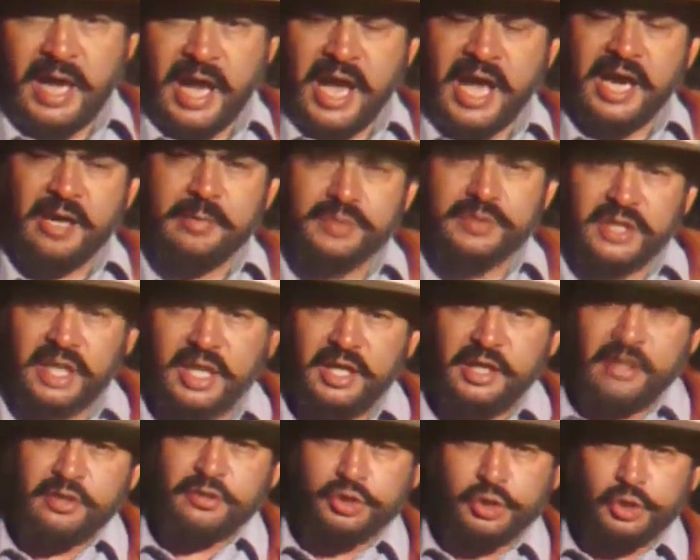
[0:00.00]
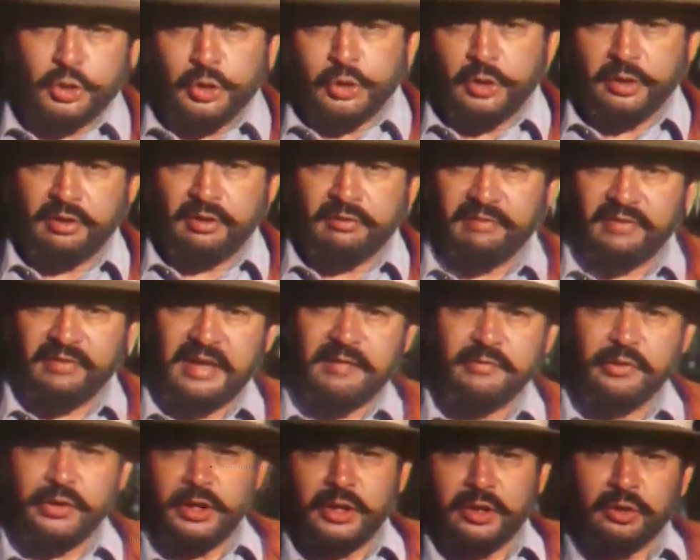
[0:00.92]
Adams added sugar and
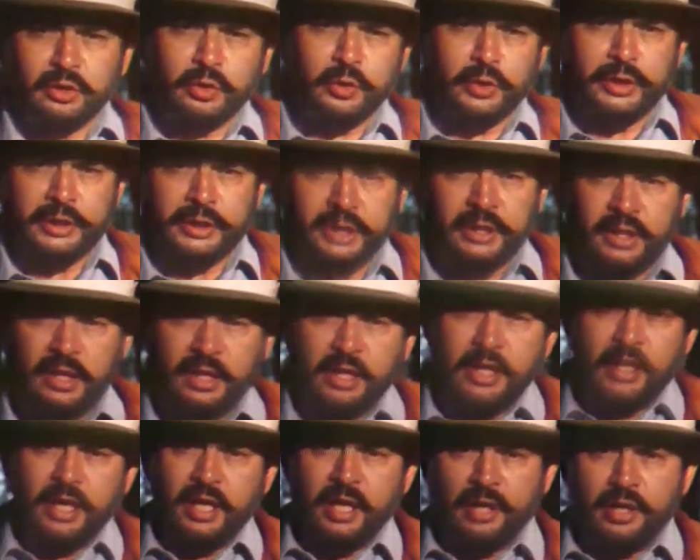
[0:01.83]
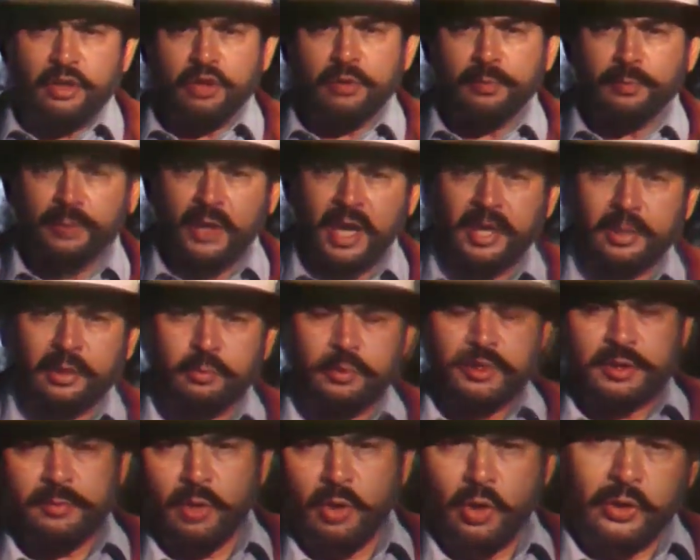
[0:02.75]
flavoring into it, and a new
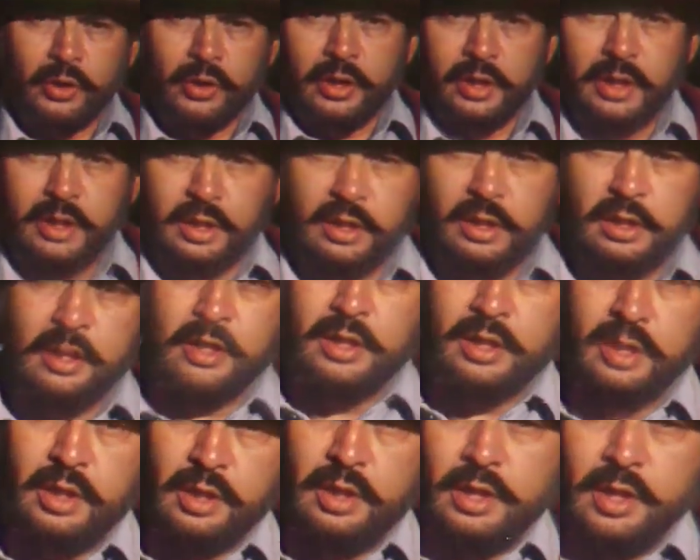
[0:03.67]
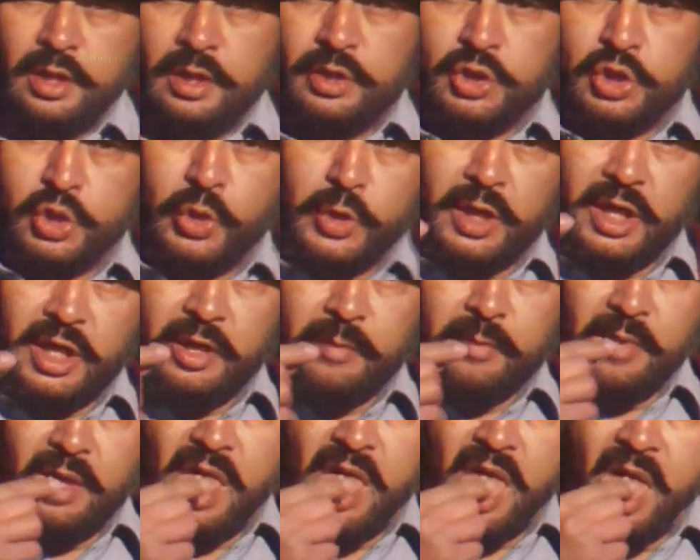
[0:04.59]
product was born, chewing
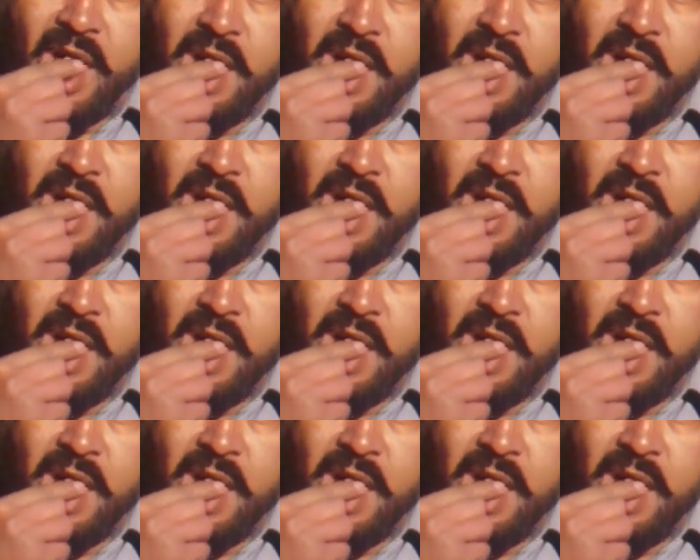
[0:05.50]
gum.